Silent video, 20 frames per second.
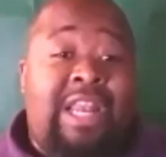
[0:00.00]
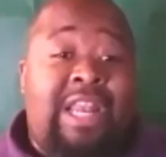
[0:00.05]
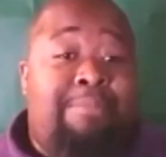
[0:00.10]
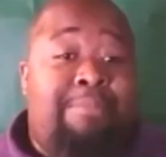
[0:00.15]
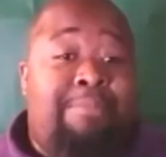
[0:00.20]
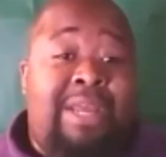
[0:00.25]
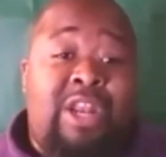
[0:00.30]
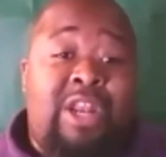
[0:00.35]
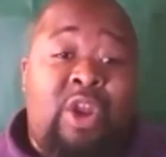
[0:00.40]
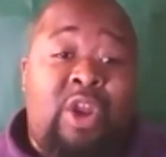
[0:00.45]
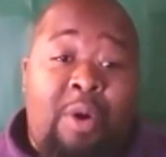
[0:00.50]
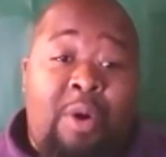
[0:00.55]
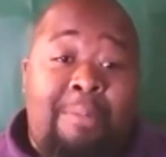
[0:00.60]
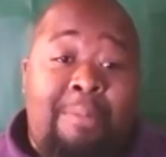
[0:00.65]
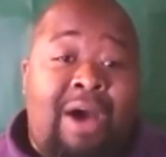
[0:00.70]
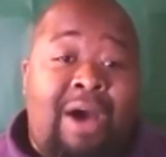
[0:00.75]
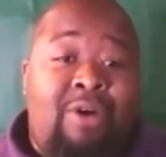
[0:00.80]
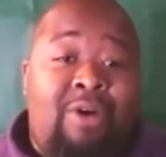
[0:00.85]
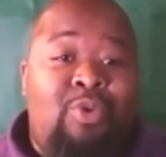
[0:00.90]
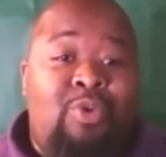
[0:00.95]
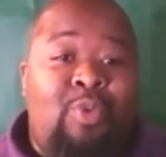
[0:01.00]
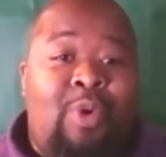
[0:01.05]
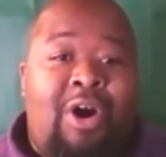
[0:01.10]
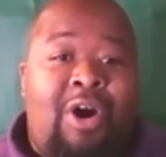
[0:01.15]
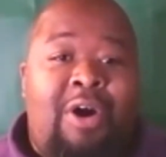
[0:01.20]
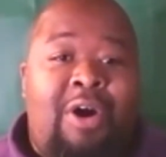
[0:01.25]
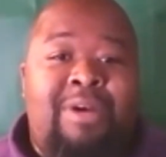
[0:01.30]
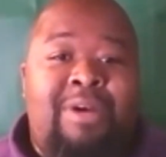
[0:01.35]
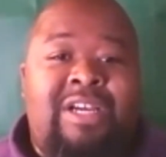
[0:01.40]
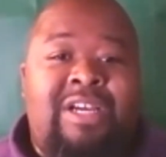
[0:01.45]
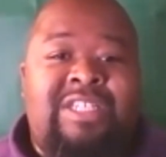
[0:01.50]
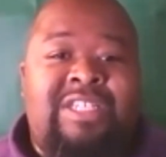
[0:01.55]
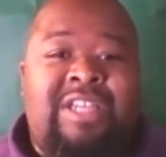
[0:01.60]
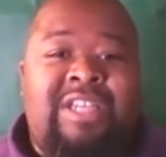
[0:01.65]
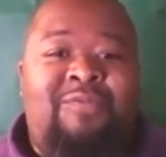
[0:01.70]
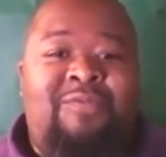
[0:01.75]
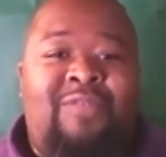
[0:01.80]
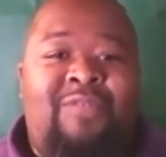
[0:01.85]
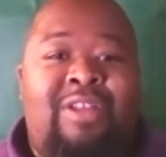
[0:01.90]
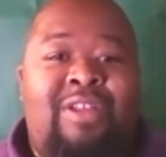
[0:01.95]
let me know about you all because
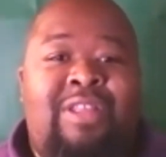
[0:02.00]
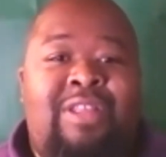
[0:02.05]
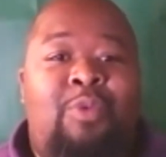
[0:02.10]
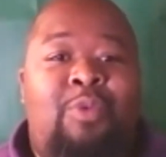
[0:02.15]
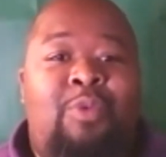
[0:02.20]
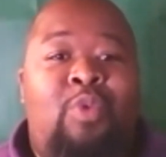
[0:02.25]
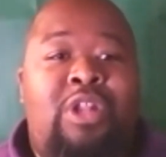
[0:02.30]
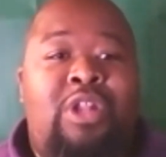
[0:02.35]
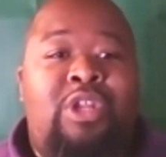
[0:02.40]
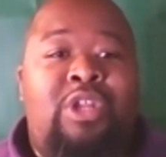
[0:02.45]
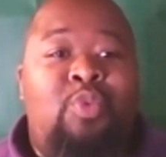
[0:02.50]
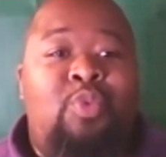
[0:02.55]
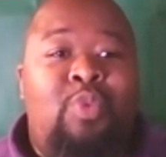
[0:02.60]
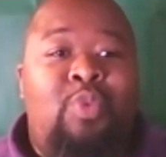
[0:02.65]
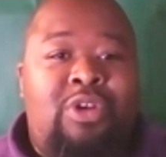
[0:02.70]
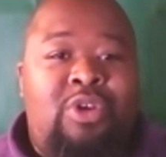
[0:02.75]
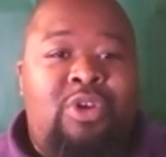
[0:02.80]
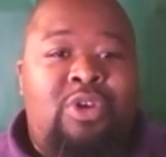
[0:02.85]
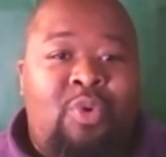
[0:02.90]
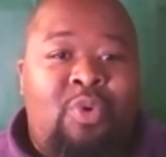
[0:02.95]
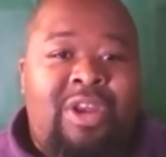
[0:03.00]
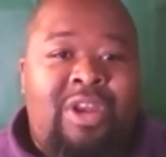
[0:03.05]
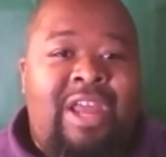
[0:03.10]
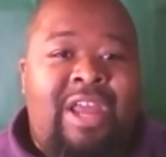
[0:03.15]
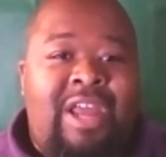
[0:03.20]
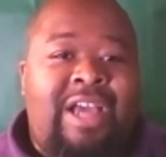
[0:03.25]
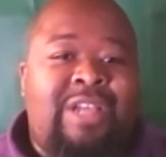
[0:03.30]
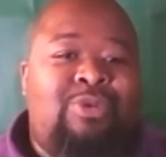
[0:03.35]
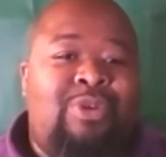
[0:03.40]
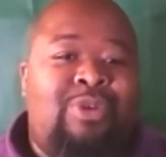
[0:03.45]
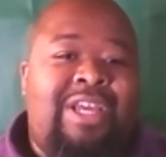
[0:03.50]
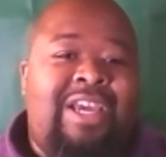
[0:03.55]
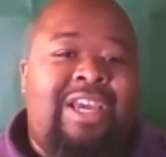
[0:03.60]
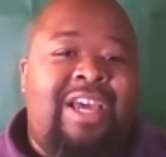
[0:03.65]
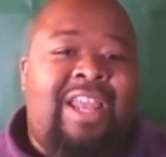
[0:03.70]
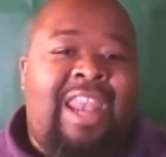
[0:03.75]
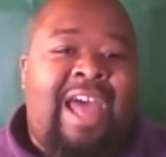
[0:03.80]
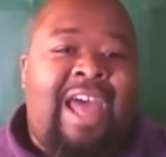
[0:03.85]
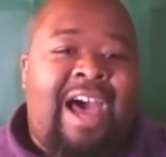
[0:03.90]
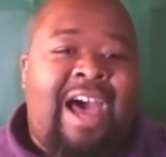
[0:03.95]
they felt that what you were doing actually
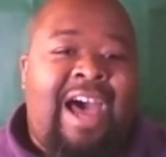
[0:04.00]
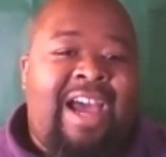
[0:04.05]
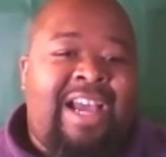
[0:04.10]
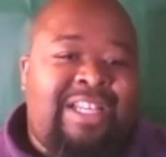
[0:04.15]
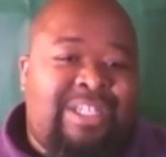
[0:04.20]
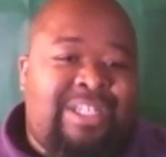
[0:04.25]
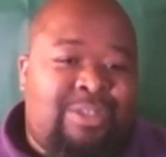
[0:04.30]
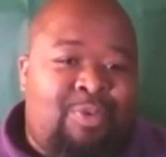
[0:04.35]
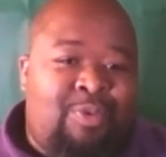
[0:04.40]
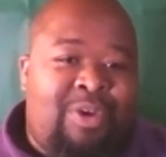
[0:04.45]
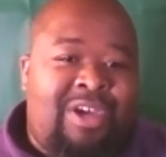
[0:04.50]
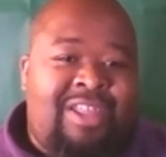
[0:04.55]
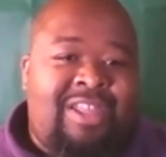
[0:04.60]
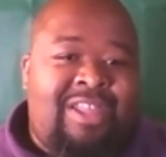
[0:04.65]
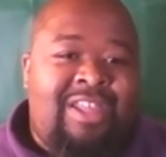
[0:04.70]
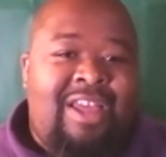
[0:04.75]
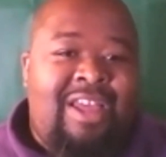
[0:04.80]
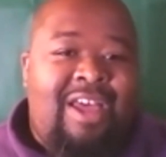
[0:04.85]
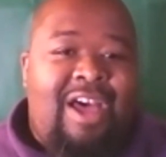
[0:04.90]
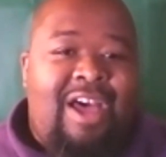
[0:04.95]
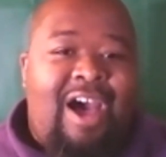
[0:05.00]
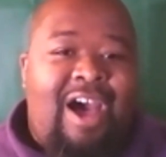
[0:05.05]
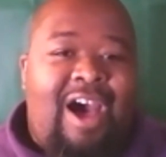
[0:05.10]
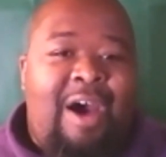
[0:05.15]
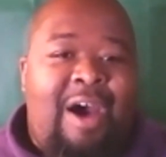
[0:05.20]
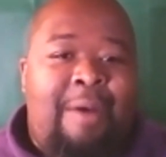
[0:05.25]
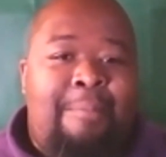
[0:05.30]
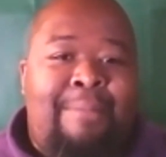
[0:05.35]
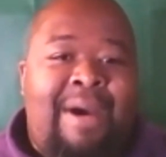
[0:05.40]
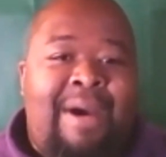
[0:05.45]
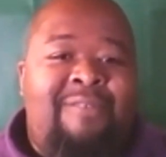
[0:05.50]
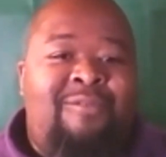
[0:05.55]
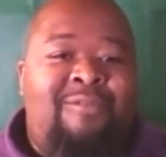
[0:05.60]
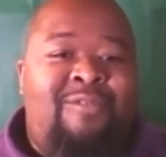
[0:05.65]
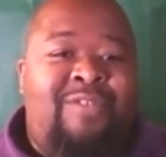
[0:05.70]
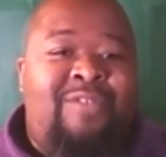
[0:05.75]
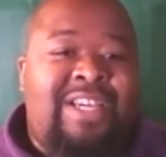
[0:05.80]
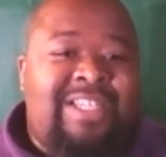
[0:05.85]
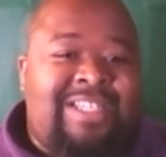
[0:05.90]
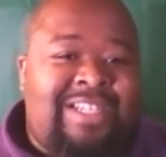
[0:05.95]
aligns with my
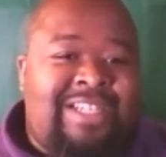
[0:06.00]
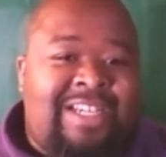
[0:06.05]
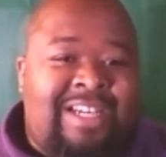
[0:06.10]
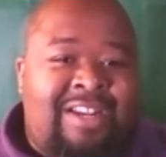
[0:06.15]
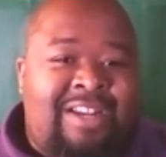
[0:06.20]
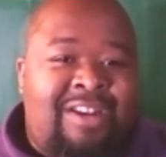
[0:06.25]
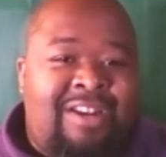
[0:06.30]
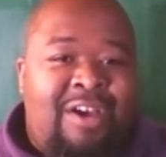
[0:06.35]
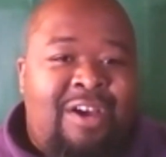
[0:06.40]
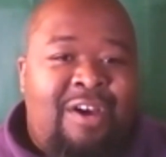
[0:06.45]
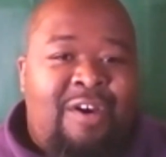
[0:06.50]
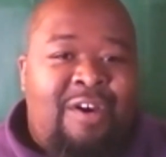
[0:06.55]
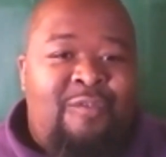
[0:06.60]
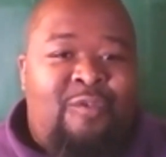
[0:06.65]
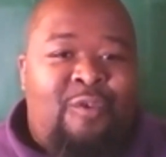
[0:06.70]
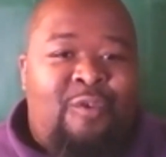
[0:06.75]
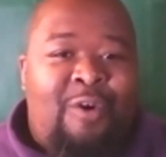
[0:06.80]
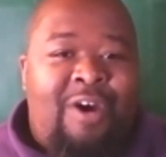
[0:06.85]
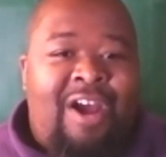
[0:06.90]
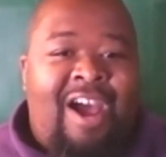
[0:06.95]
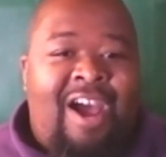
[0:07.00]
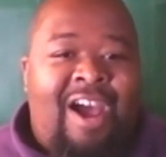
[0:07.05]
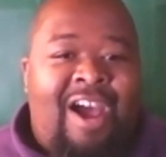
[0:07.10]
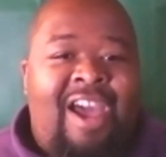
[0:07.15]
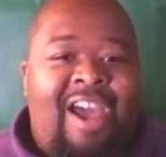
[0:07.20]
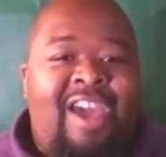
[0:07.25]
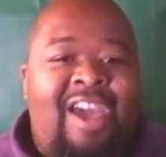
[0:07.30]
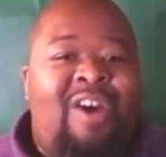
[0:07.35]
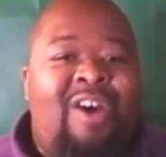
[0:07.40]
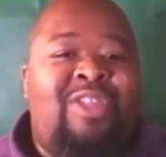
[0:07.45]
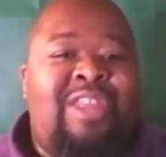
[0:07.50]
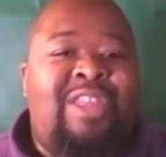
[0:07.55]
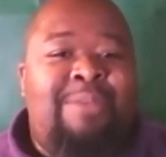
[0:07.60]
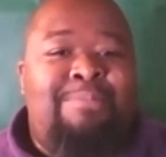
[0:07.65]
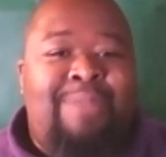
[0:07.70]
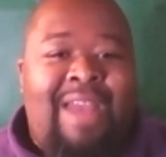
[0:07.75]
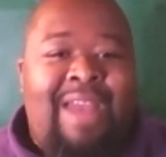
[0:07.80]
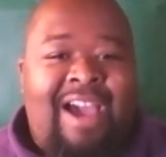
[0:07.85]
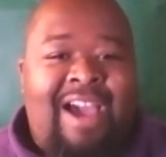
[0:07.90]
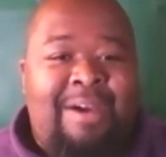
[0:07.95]
vision for a healthy
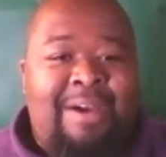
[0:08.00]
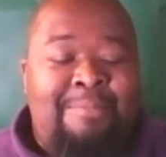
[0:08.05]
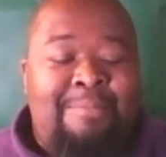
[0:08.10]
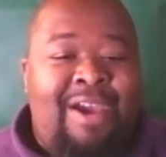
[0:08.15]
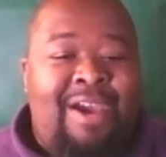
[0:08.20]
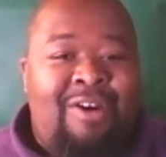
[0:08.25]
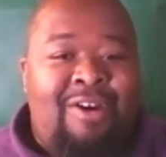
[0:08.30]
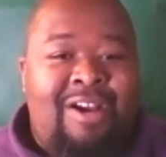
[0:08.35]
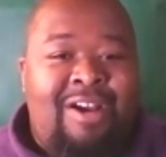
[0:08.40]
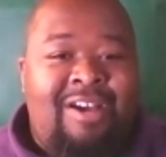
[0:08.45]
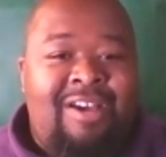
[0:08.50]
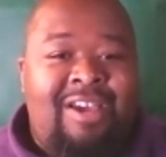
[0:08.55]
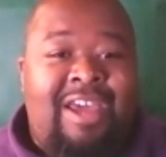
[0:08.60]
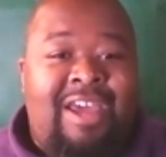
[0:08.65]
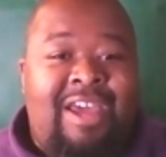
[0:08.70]
Black America.